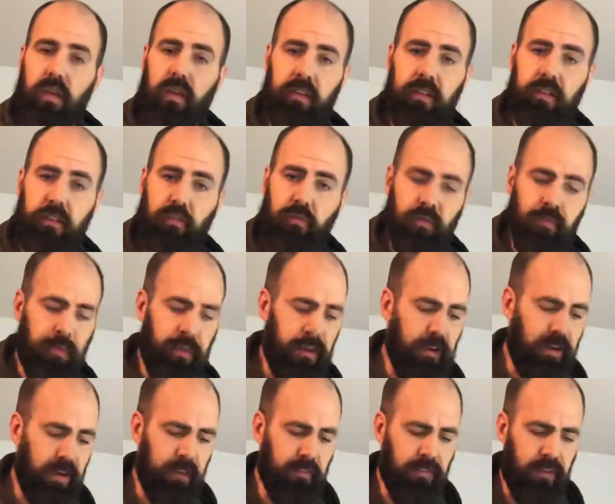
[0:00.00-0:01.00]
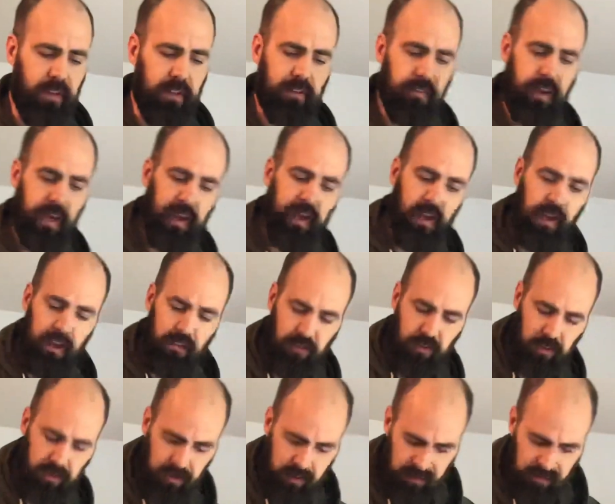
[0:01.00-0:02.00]
This was my grandfather's hat. If you
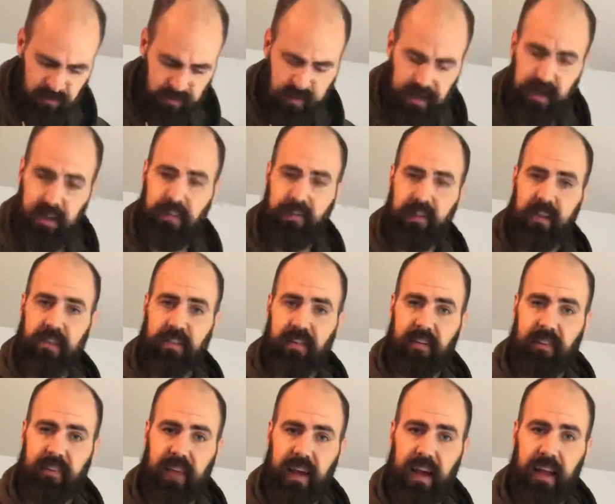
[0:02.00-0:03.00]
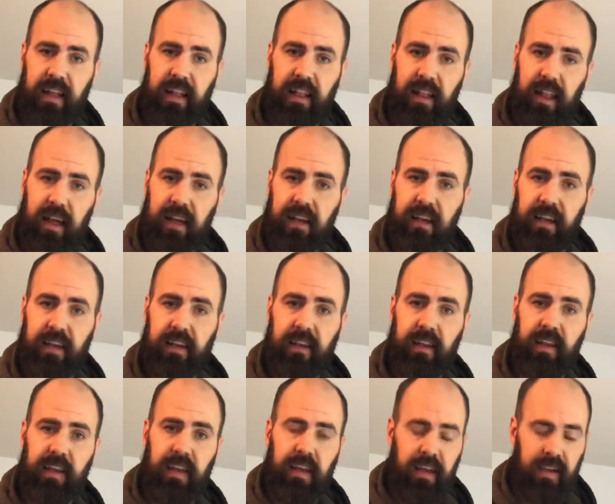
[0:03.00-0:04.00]
look inside, it's got the satin lining
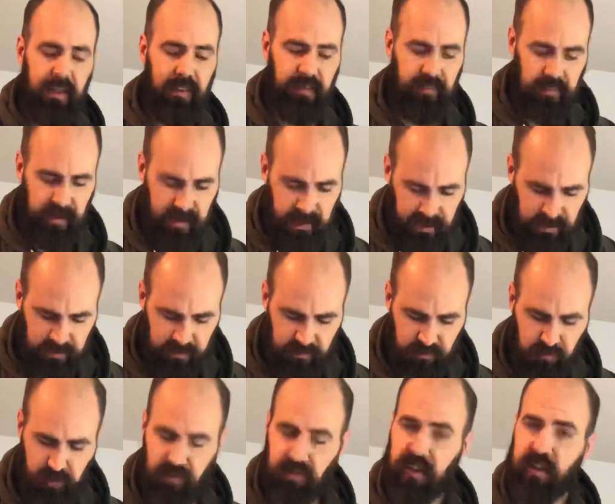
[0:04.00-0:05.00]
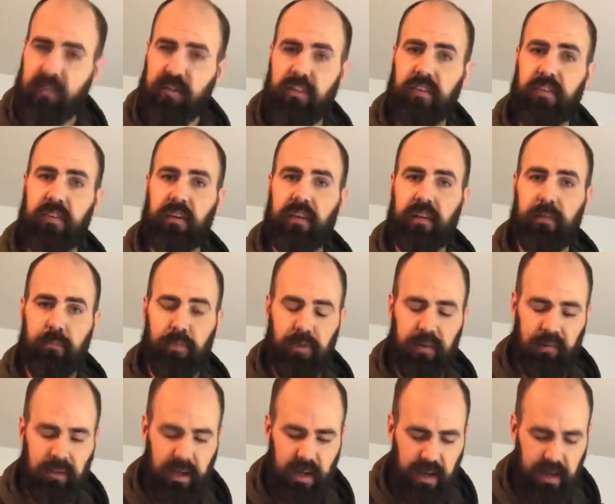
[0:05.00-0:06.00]
inside, which I just think
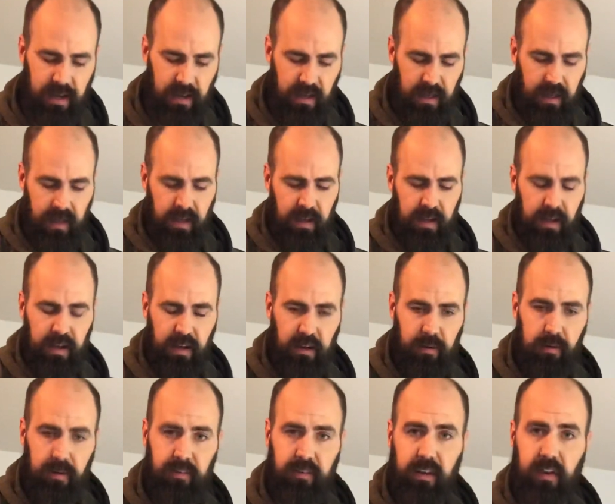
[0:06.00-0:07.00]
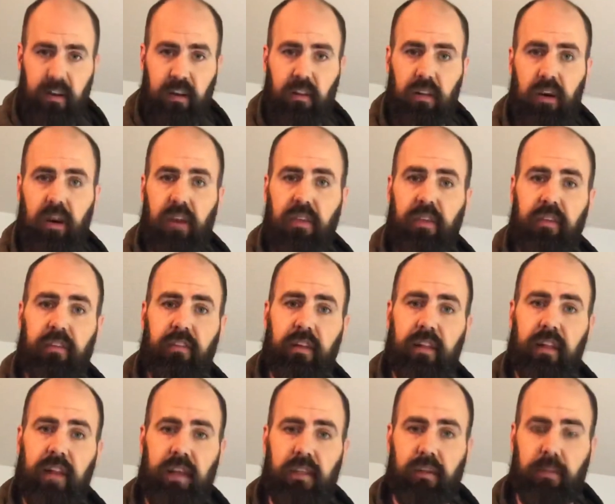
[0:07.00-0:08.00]
completes a hat. Instead of cloth, it's a
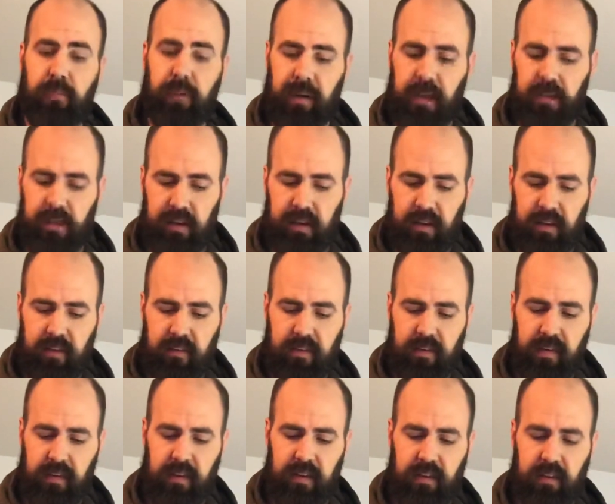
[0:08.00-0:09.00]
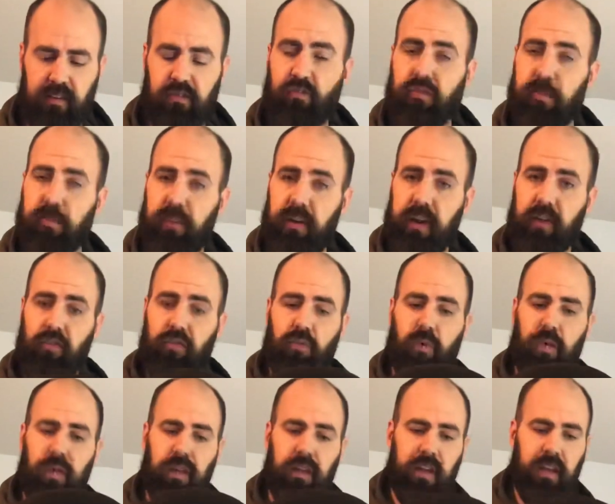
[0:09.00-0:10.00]
leather binding. It says XXX
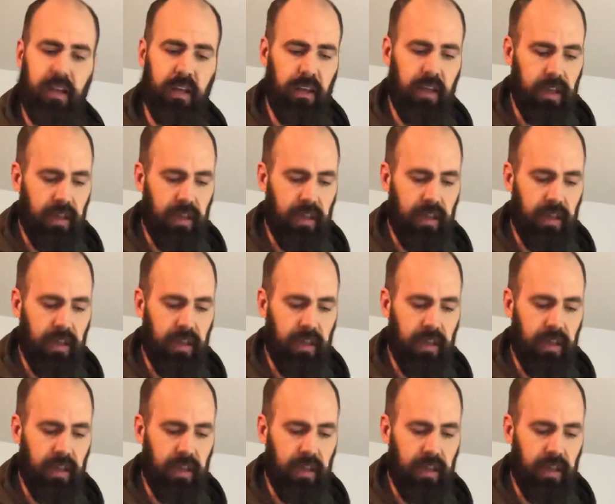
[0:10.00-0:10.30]
quality.